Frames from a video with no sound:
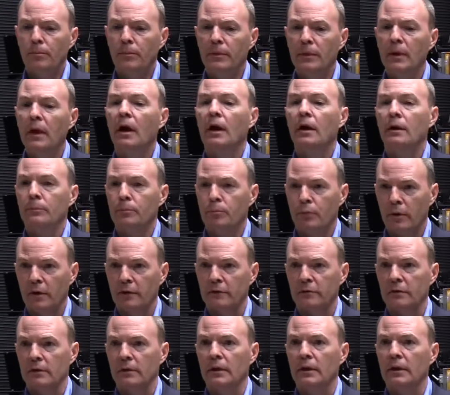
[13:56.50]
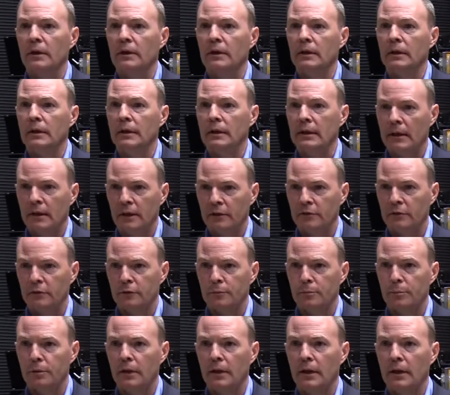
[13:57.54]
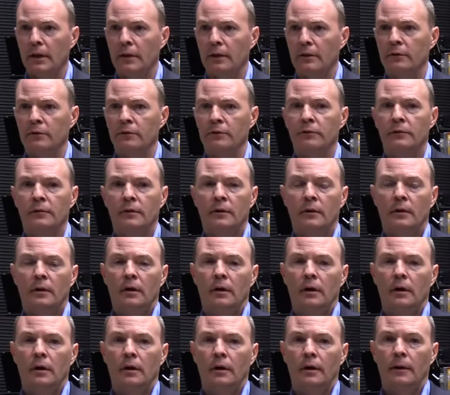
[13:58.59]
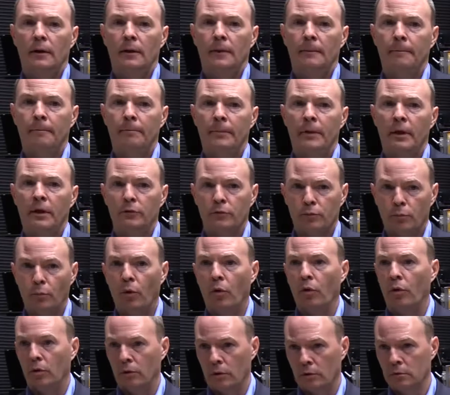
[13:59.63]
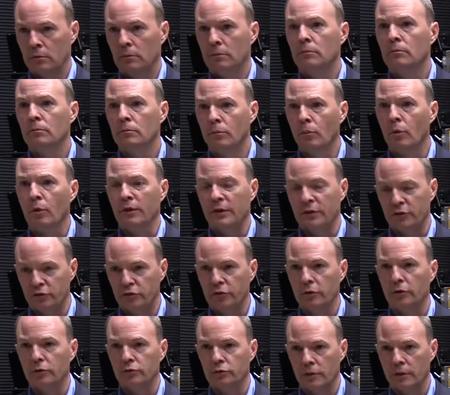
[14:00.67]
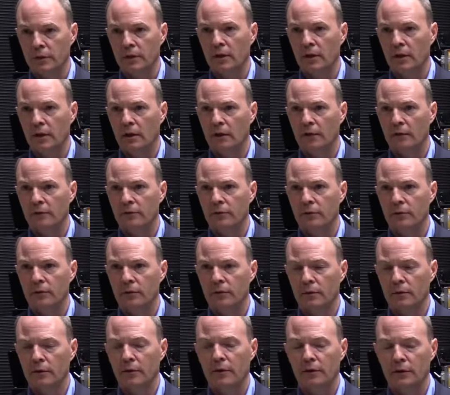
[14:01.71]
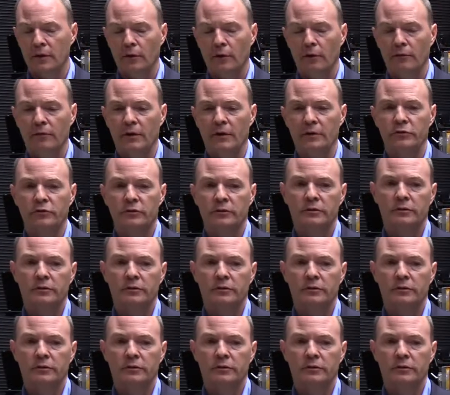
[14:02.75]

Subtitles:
not presently in NASA's plans. It's more the children of, or the derivations